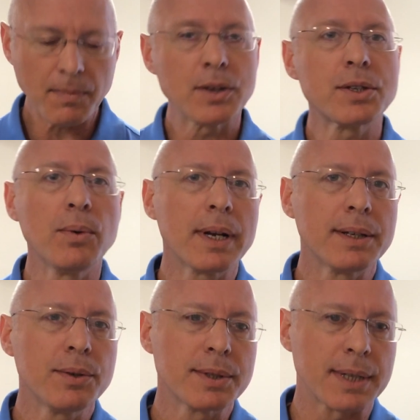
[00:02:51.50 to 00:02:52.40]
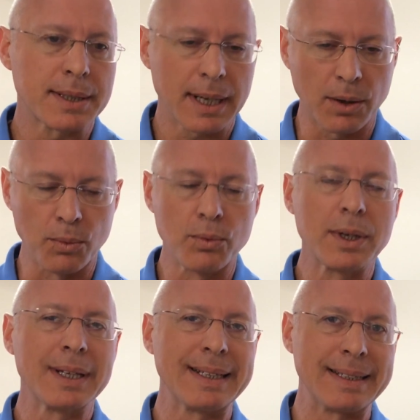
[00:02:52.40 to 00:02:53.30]
So what I do is I take a
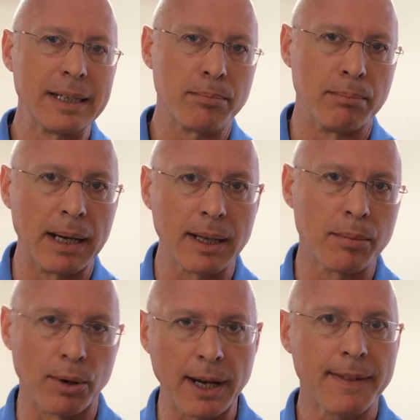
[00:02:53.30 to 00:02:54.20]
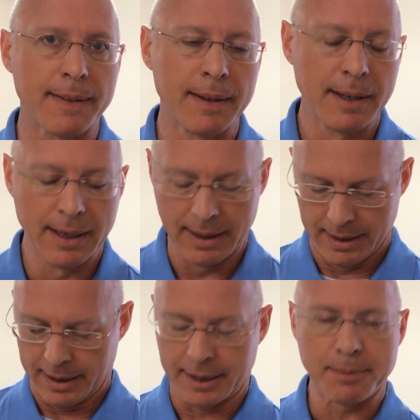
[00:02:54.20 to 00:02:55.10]
really deep belly breath,
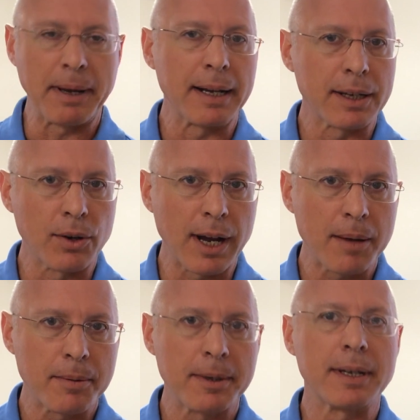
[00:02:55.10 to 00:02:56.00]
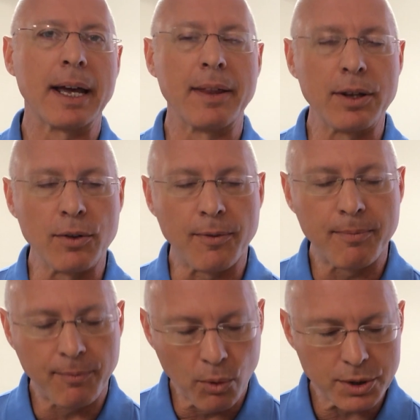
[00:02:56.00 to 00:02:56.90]
expanding your abdomen, and then you
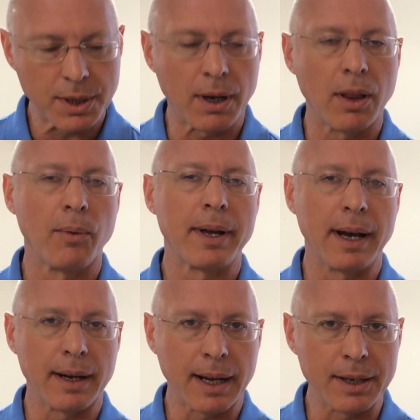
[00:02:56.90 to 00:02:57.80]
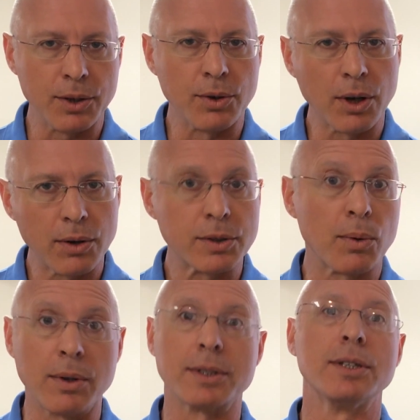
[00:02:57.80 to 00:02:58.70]
force it all the way out, and you go to where
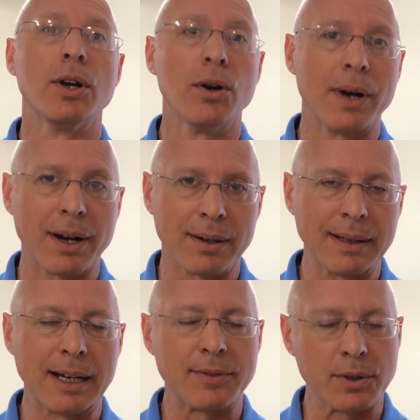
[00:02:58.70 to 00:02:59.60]
there's no air left.